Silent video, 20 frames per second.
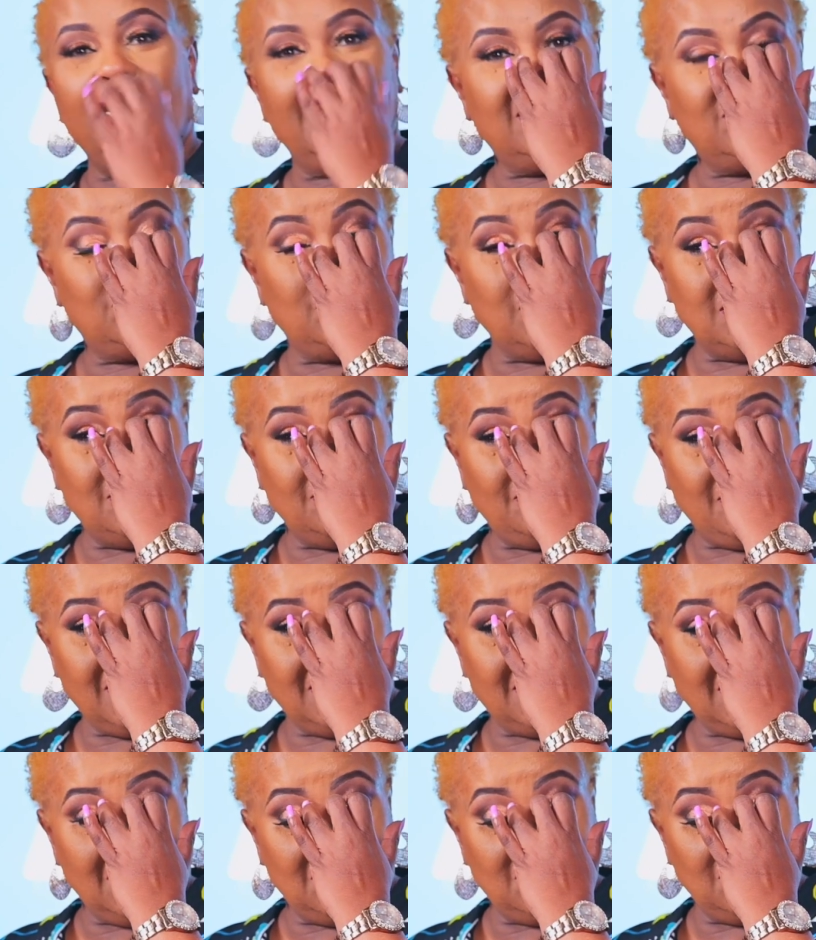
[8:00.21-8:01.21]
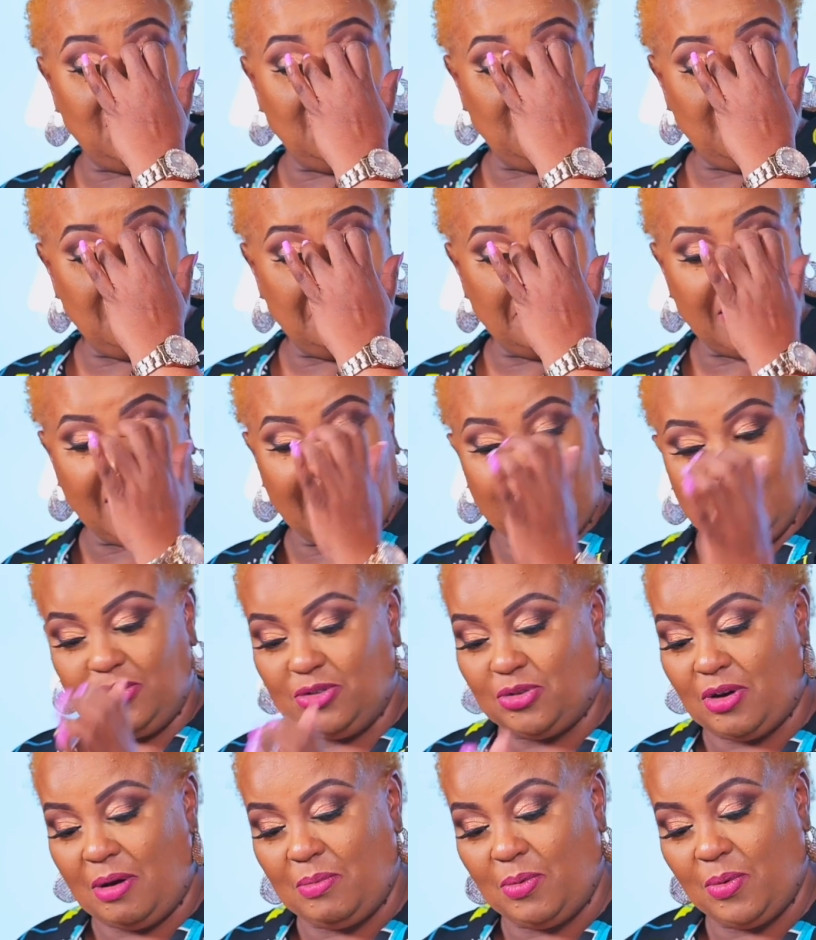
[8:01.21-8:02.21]
21st century women are in
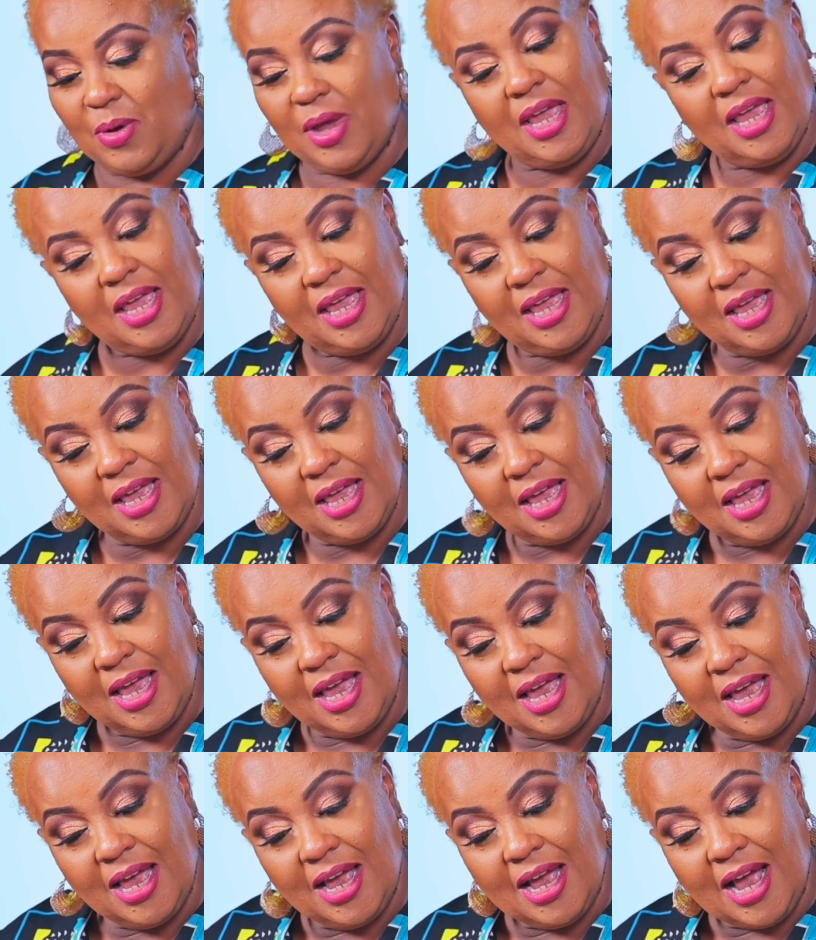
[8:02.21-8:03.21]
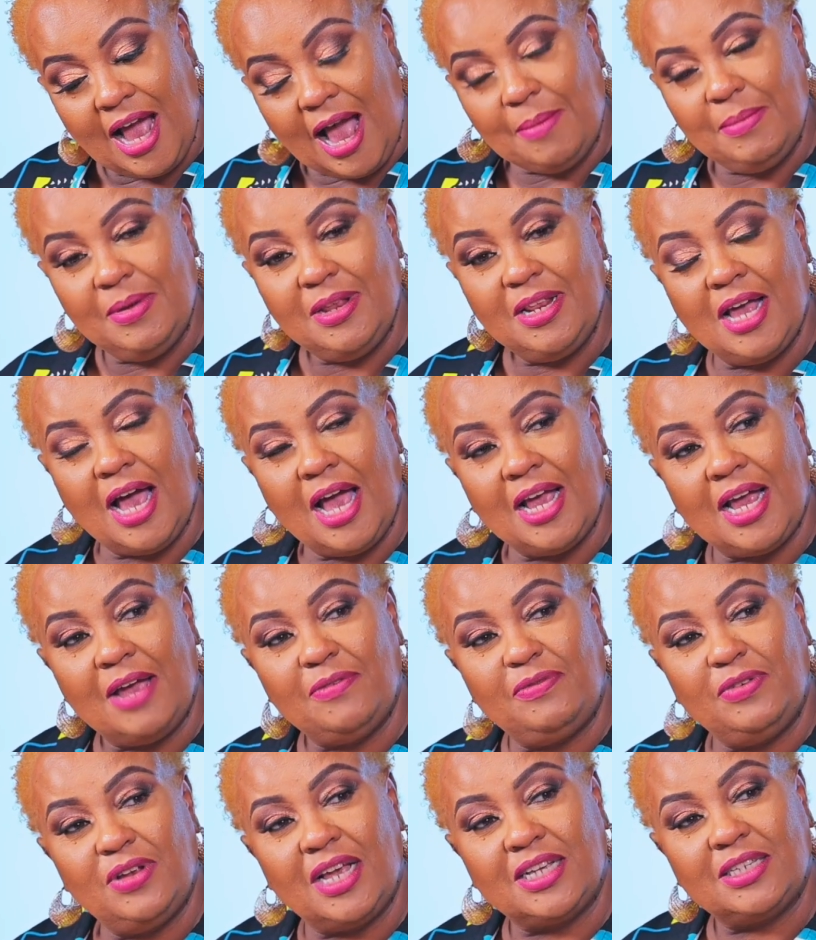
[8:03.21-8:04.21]
trouble. Hey, I mean, I
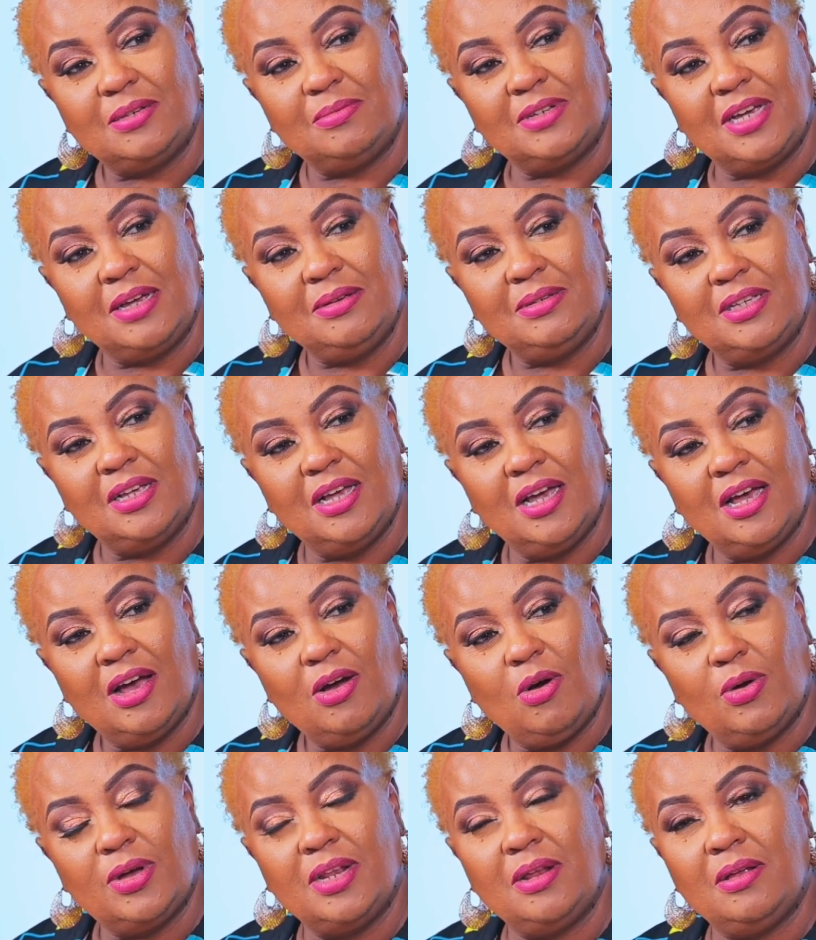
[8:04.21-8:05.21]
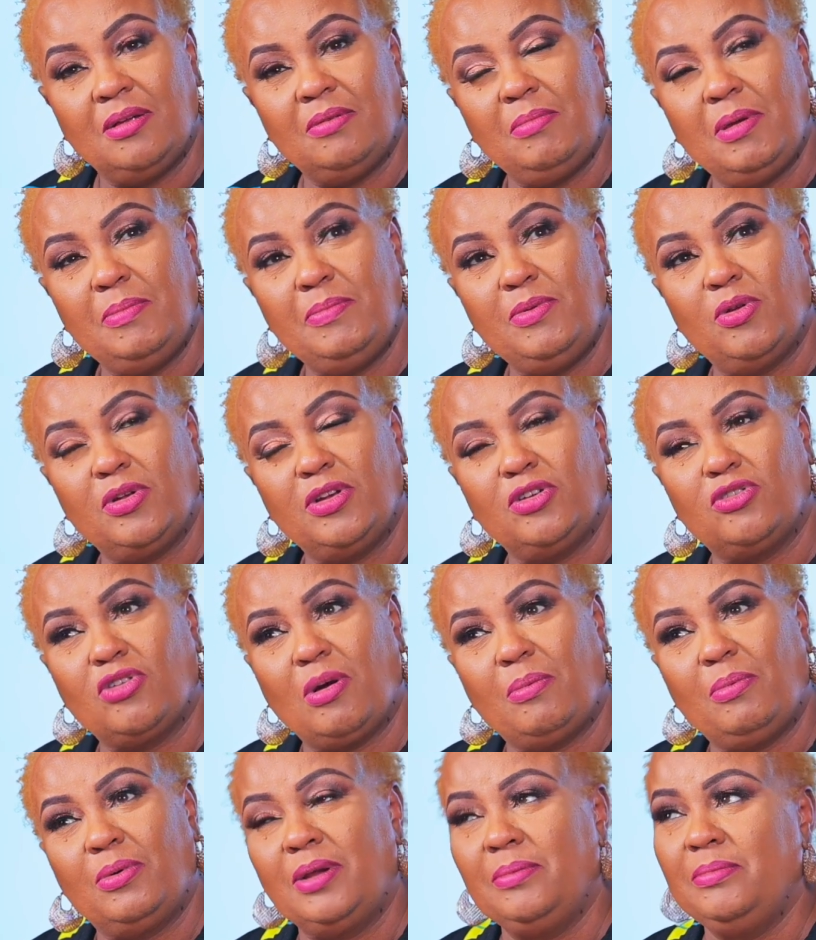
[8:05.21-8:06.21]
feel like sometimes, okay, maybe not in
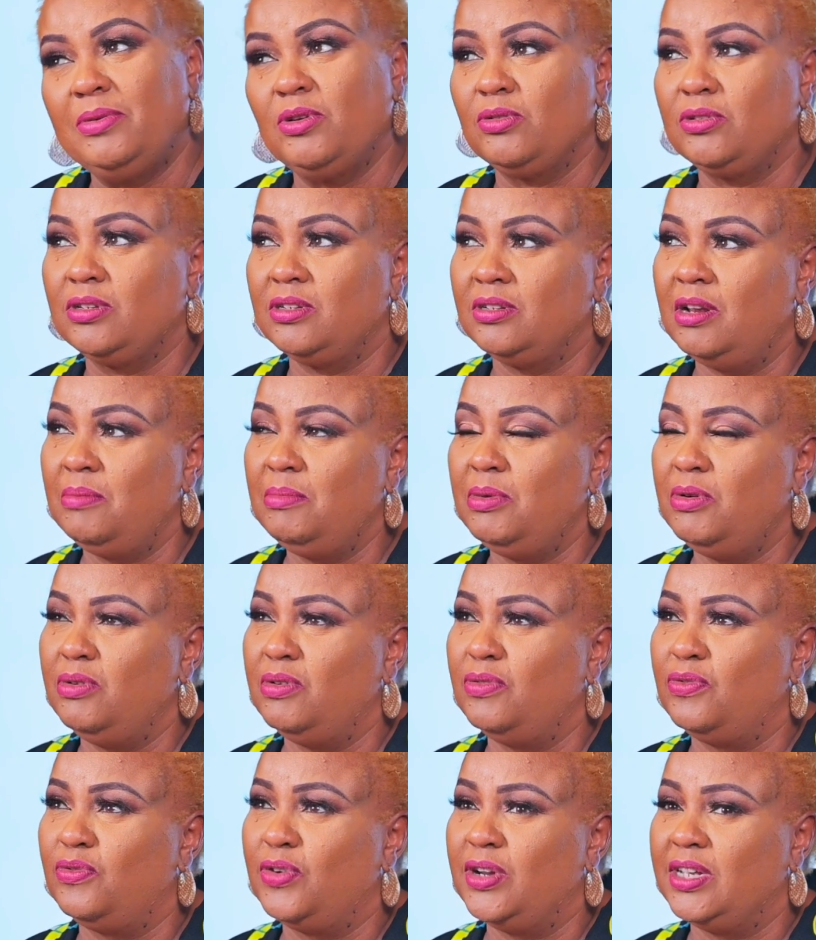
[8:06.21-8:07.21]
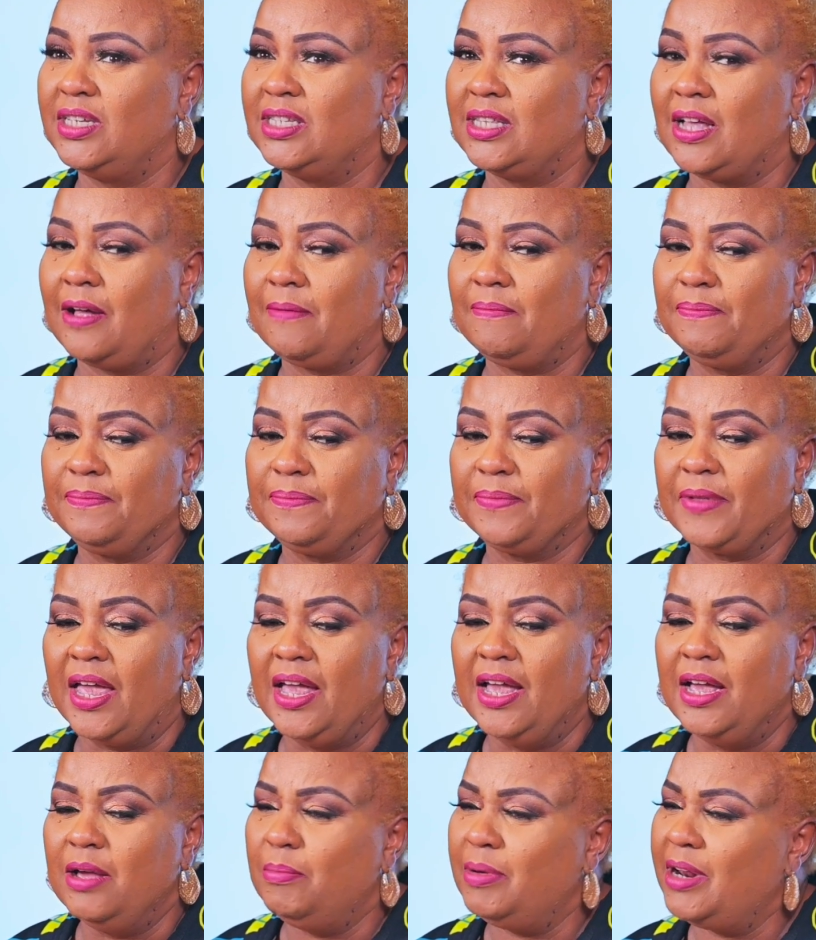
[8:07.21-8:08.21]
trouble, let me rephrase that.
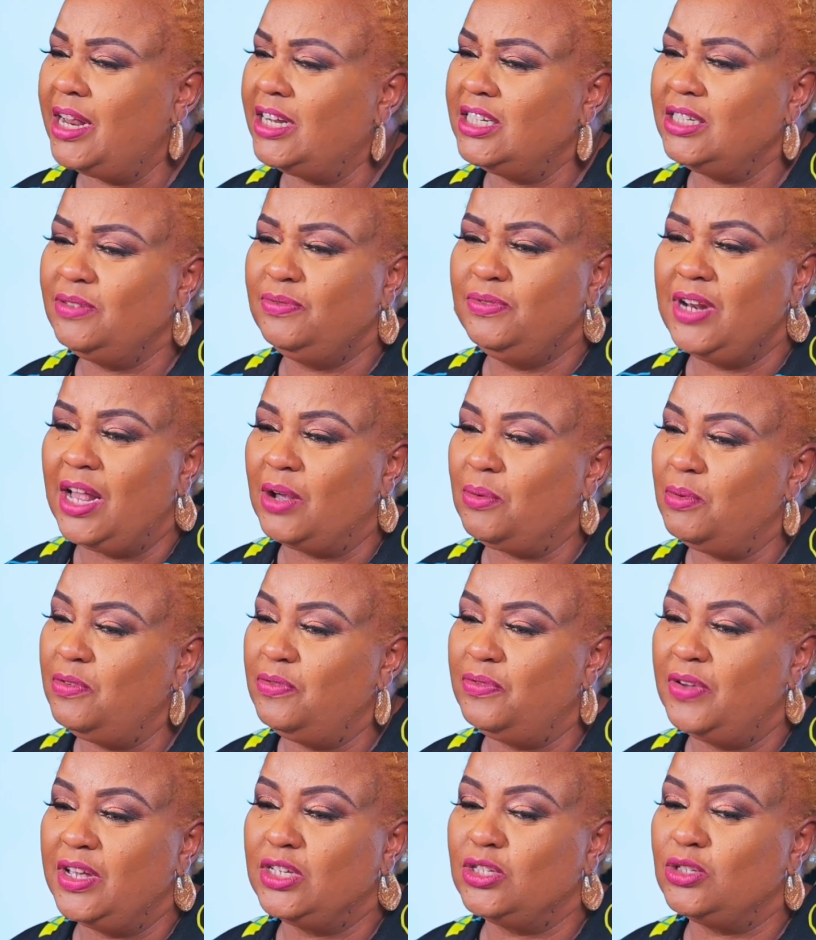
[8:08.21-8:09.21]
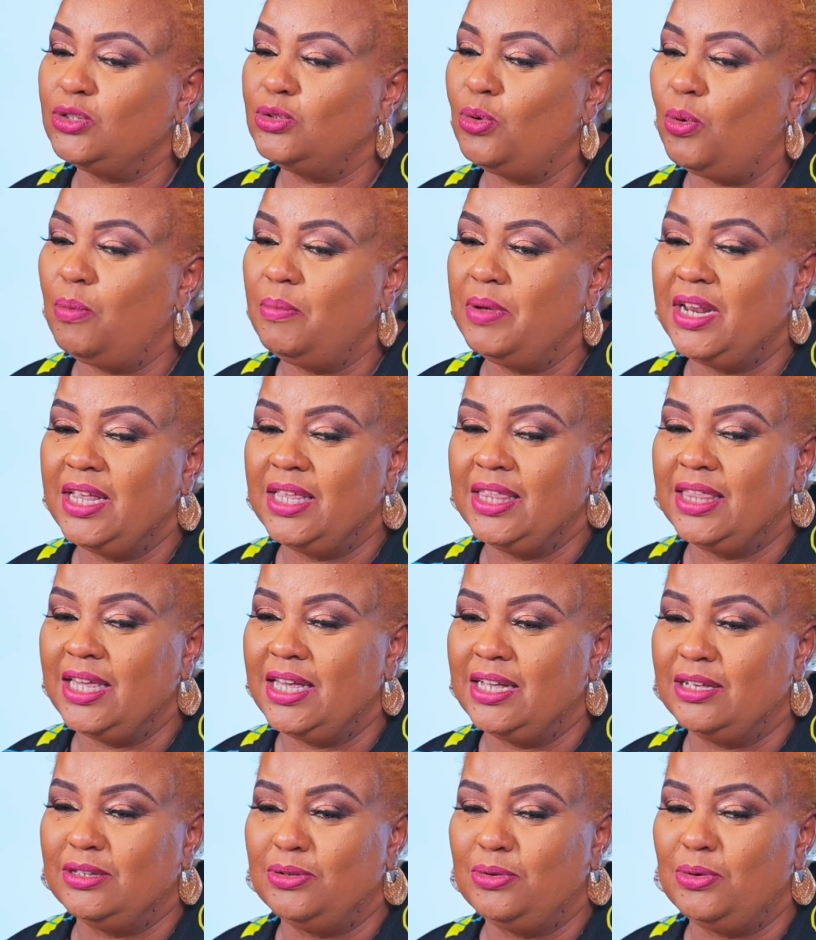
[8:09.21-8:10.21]
But I just feel like we face so many
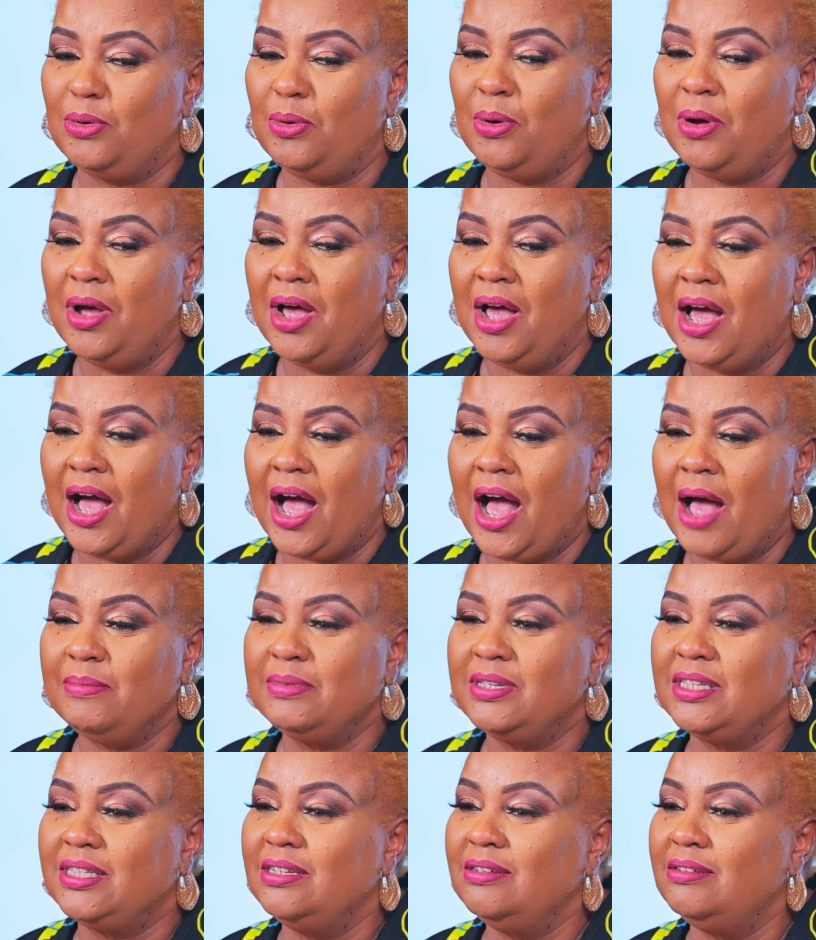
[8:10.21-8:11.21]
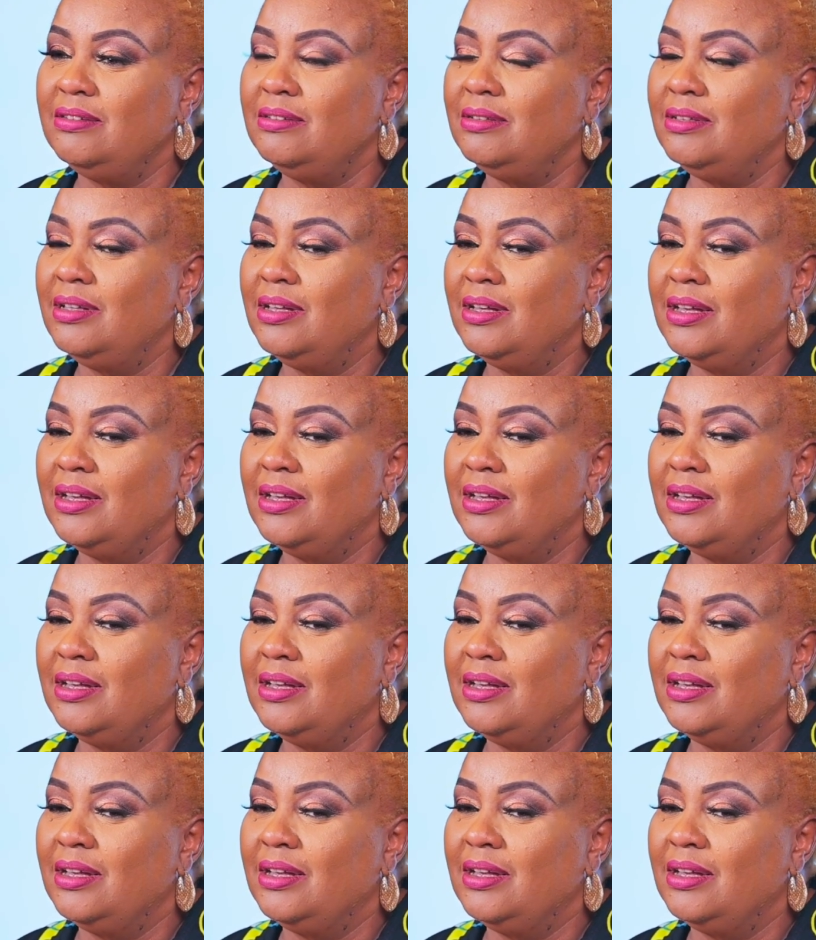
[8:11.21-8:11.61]
things, I'm still,